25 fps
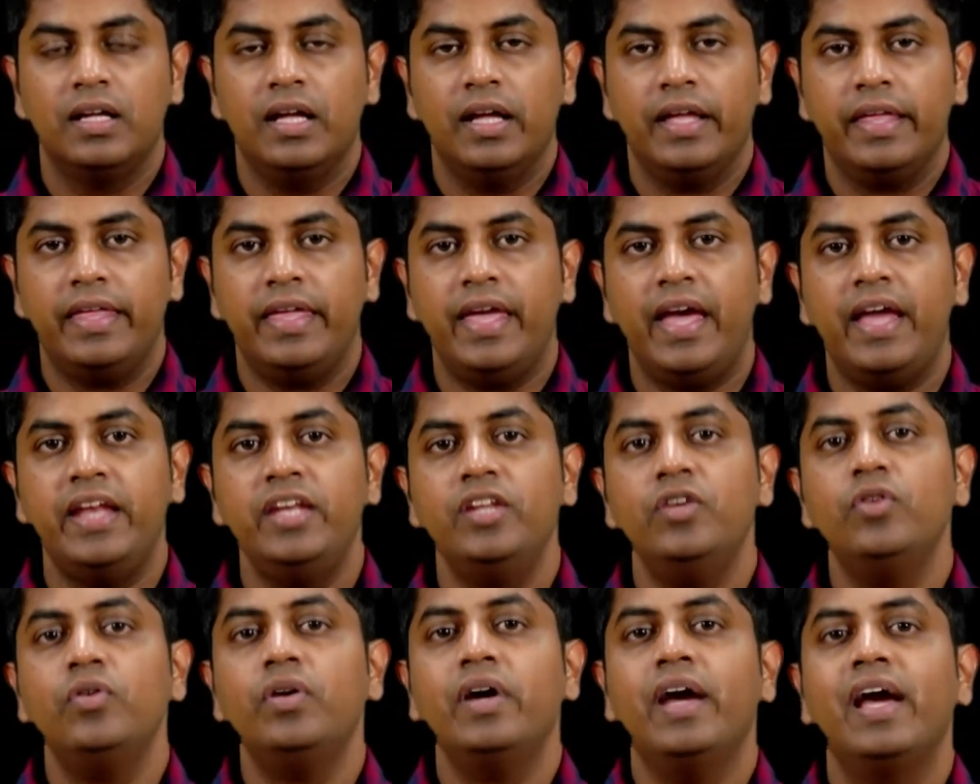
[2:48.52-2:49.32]
can
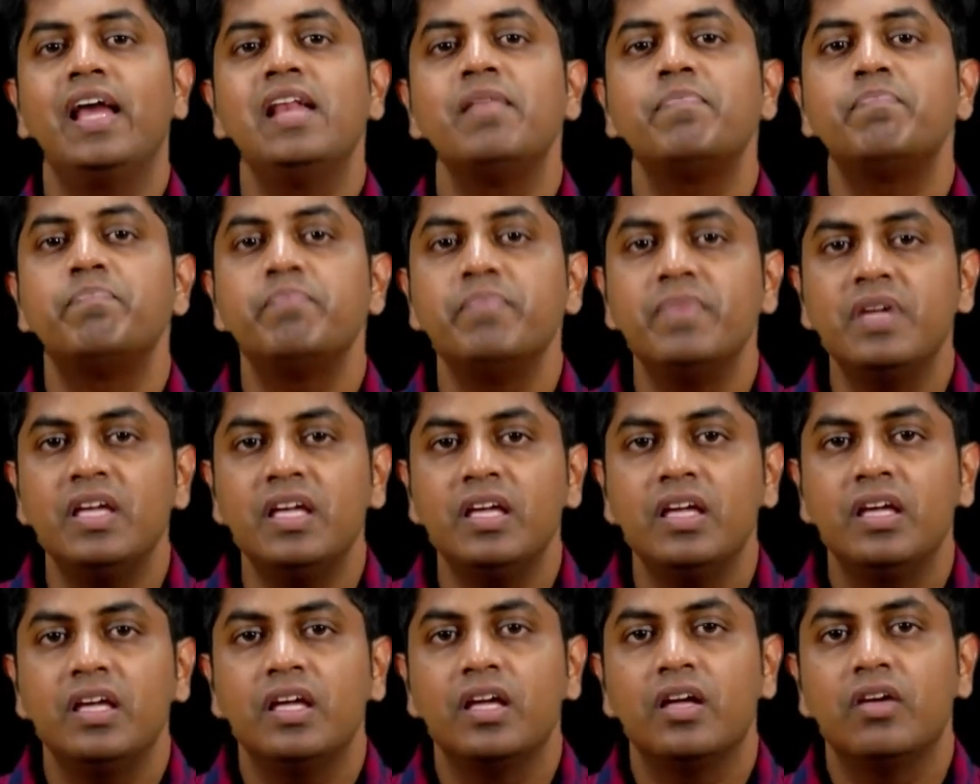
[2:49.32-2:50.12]
you help
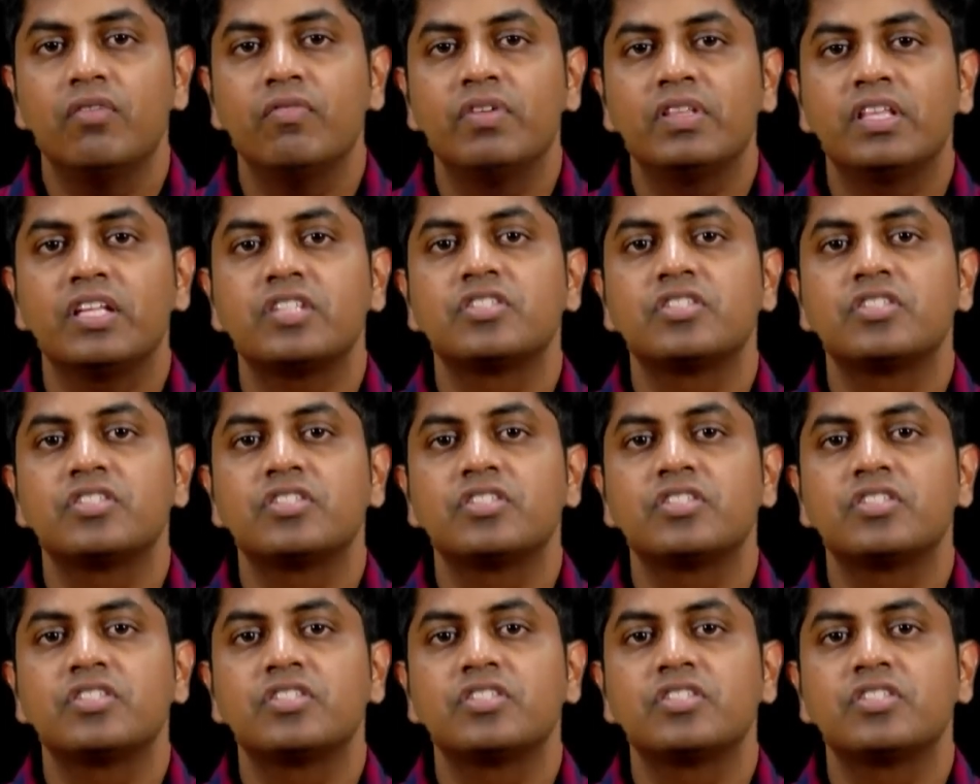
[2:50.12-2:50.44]
me with a